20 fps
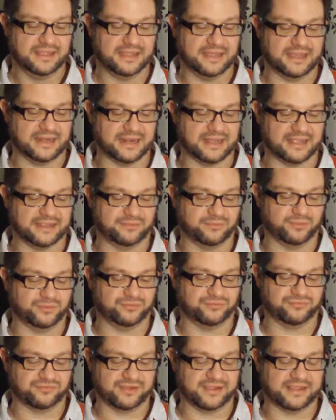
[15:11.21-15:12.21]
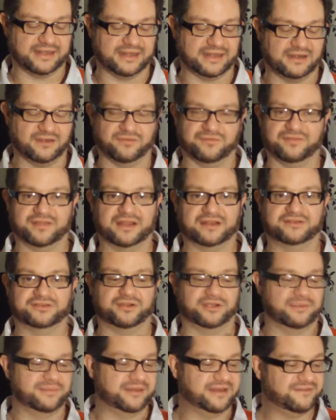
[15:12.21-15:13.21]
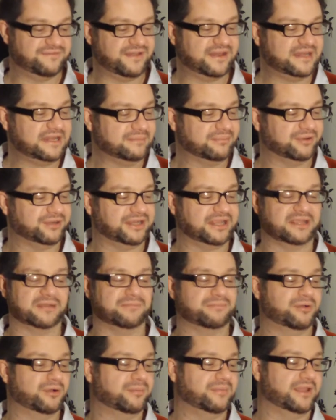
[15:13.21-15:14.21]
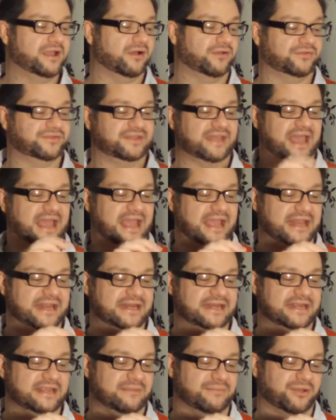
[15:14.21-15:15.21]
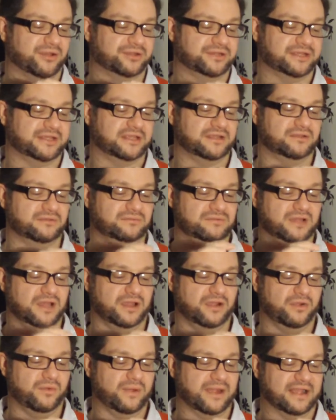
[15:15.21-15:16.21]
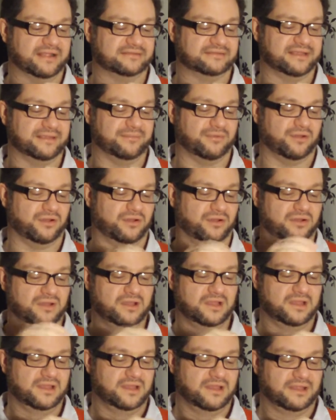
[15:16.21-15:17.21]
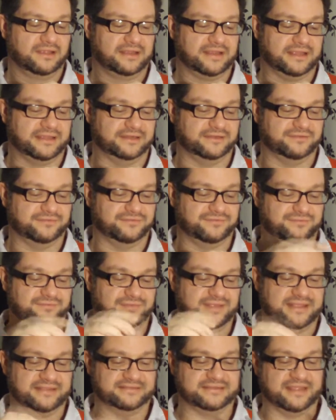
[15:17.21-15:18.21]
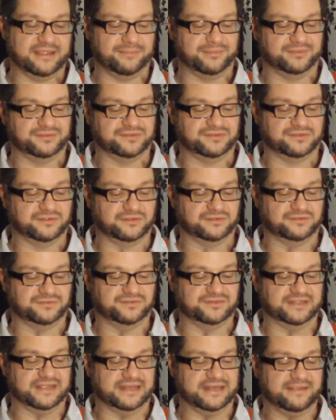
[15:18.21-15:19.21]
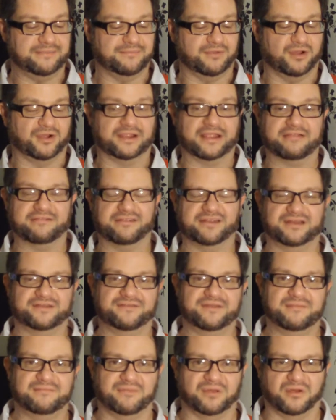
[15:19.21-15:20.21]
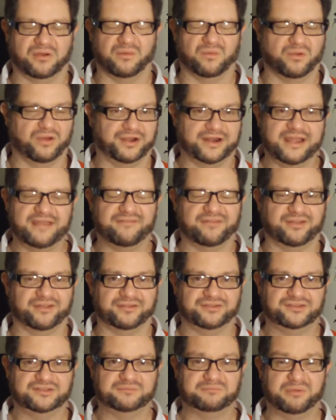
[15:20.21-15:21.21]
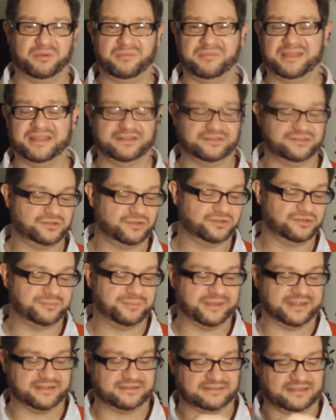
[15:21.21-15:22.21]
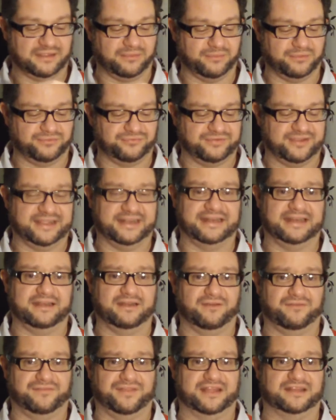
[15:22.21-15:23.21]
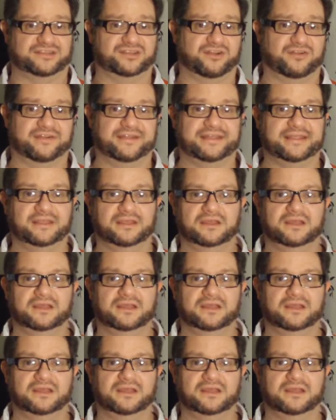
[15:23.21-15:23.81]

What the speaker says: I would really love that toy. I mean, if anybody can put me on to anybody who has him or kind of is able to sort of sell him or get rid of him or whatever, just put me in touch, because I would really love that toy